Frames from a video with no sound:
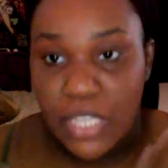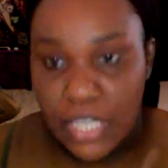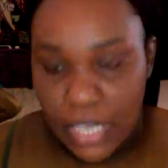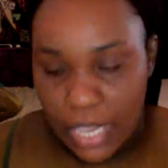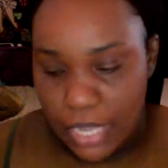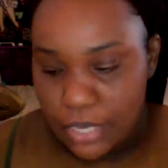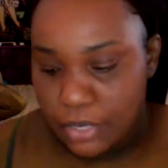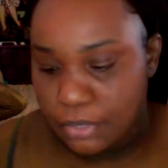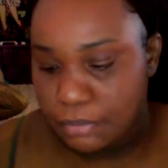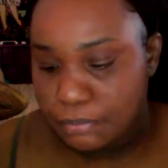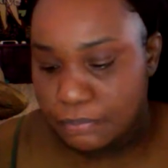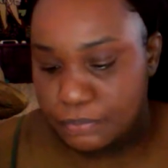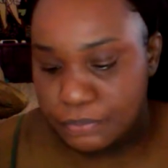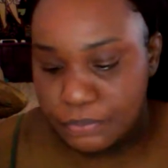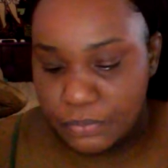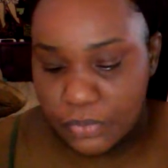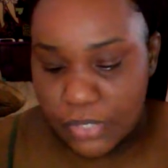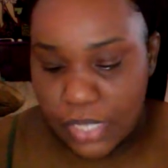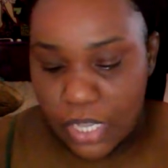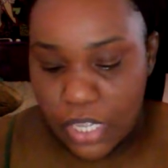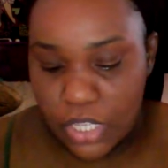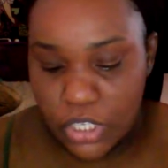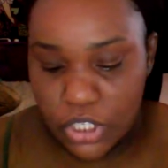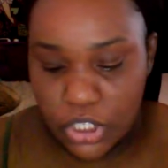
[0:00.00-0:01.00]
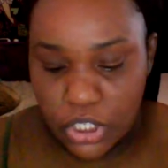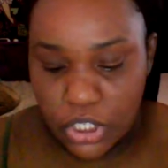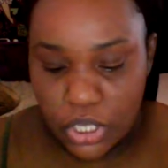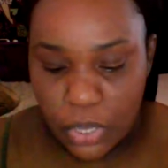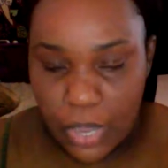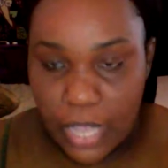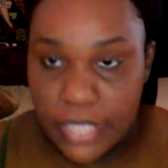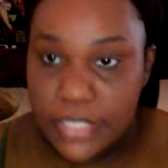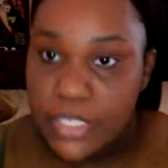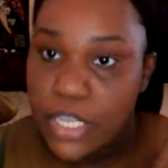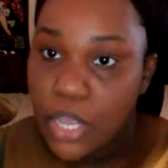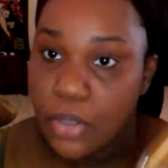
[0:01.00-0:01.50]
yellow. So
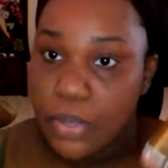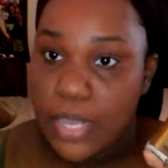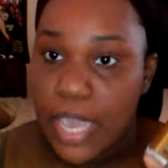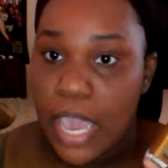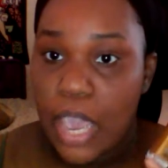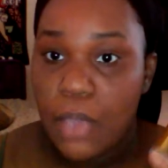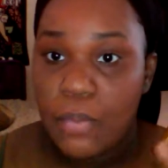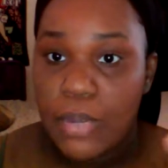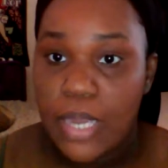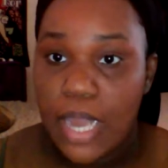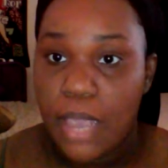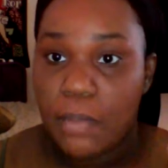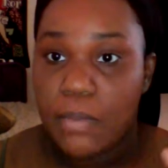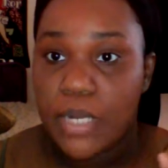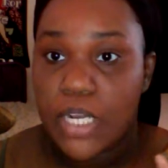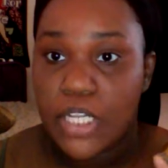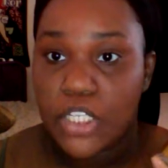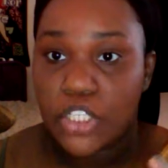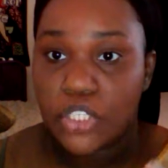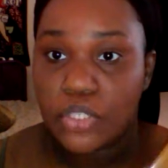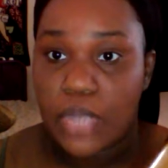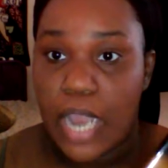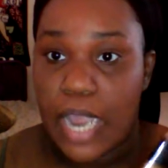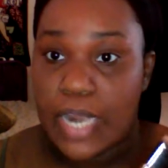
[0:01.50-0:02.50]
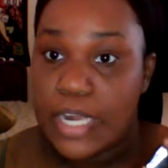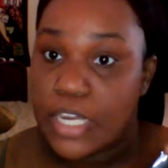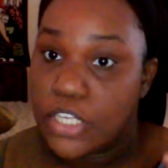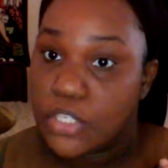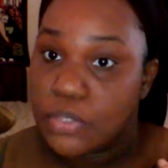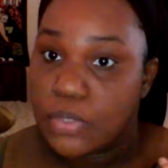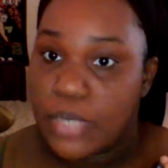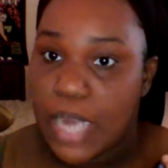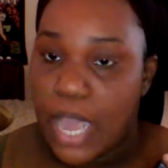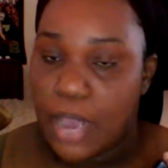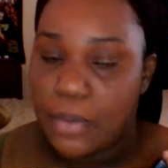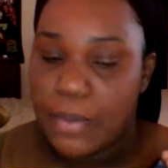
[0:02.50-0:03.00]
I said, okay, well, let me just try
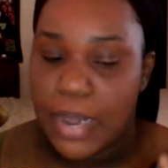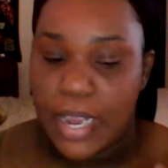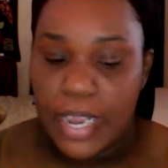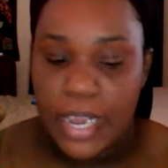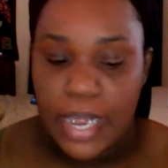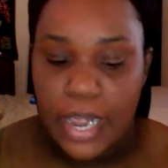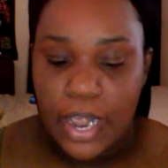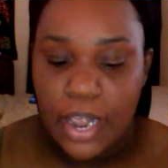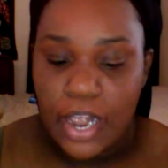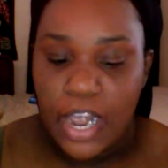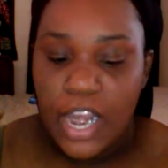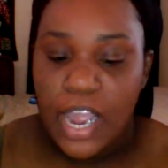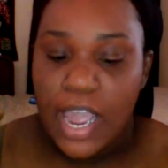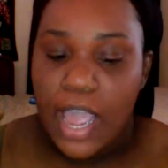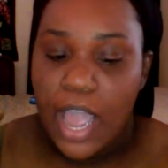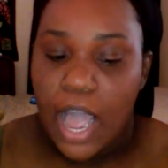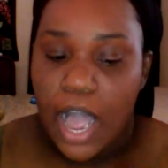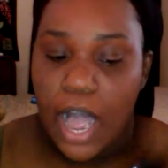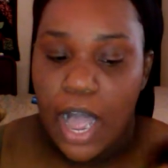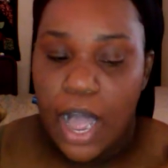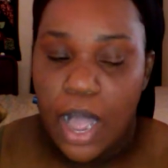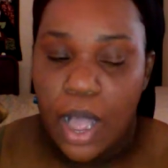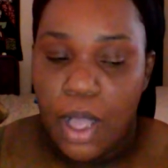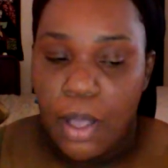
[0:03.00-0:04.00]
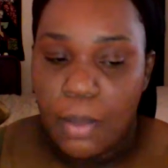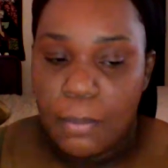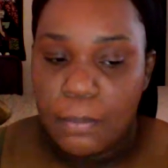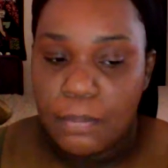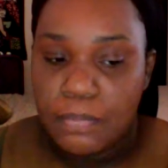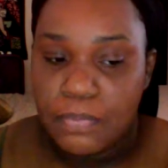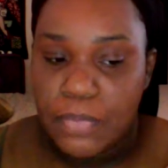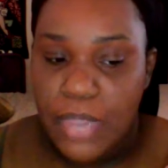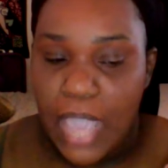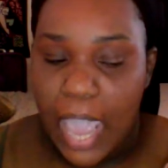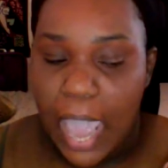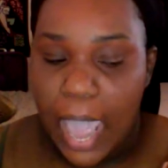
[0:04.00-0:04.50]
this one out right here.
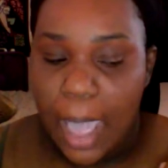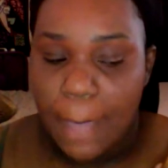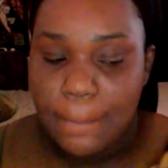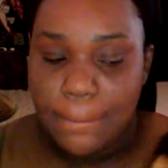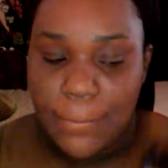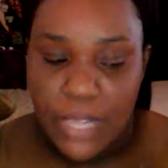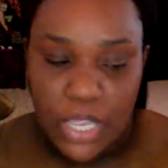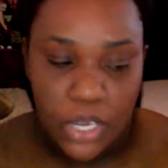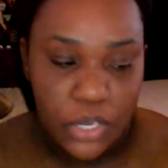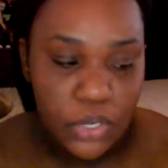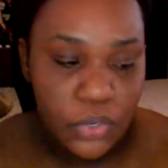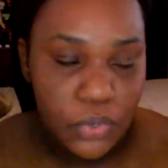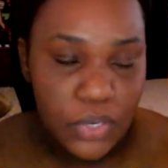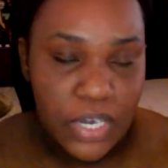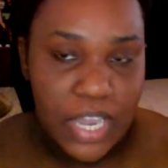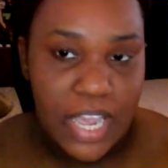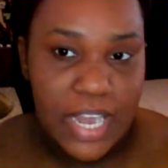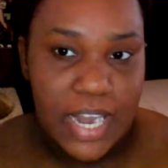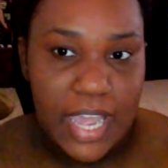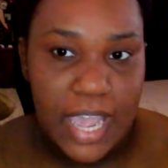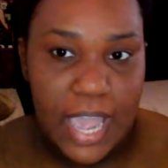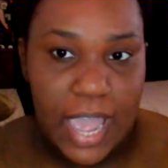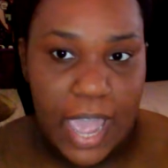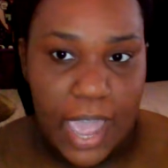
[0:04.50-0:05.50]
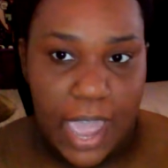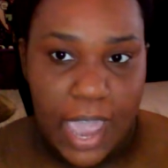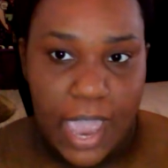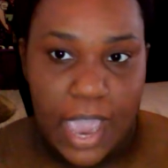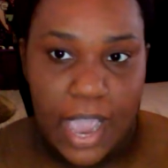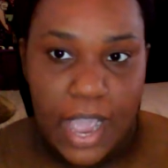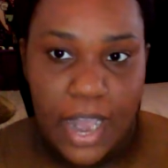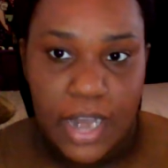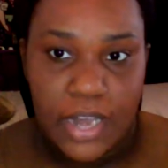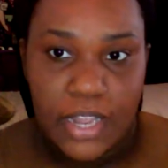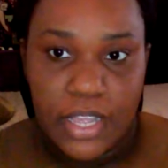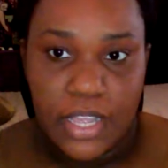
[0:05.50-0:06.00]
I've been knew that they
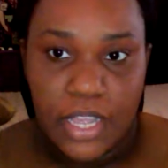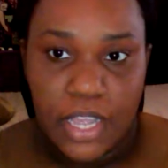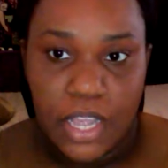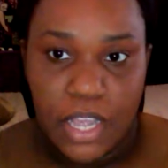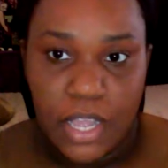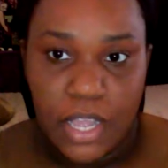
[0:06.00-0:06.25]
had